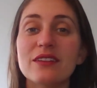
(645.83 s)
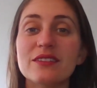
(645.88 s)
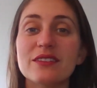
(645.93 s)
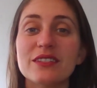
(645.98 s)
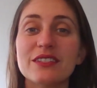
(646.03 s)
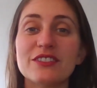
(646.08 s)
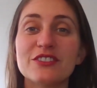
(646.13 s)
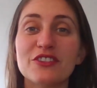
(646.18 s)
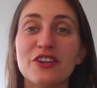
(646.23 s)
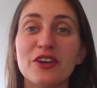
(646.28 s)

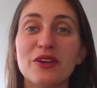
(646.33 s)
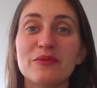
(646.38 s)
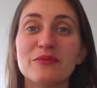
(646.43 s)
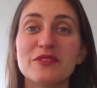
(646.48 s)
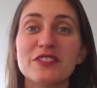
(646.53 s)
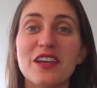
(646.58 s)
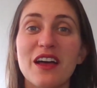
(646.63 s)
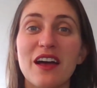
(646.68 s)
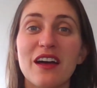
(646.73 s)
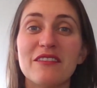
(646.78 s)
in terms
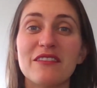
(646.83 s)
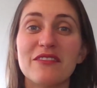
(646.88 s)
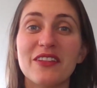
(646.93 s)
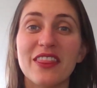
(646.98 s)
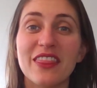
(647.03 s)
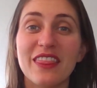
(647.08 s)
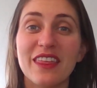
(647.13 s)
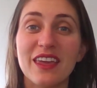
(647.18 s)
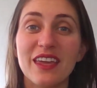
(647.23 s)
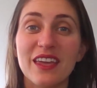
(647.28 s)
of
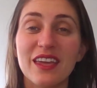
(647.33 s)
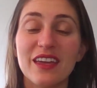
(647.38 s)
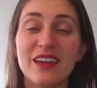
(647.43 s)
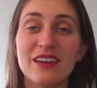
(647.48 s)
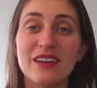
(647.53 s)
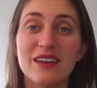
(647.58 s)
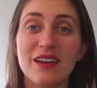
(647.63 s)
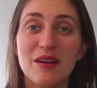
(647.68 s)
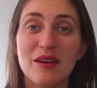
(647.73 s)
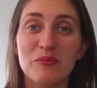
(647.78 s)
the
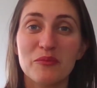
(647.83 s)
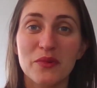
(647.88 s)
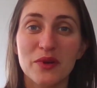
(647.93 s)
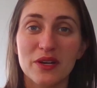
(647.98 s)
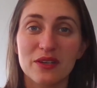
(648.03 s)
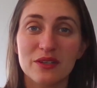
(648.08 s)
number.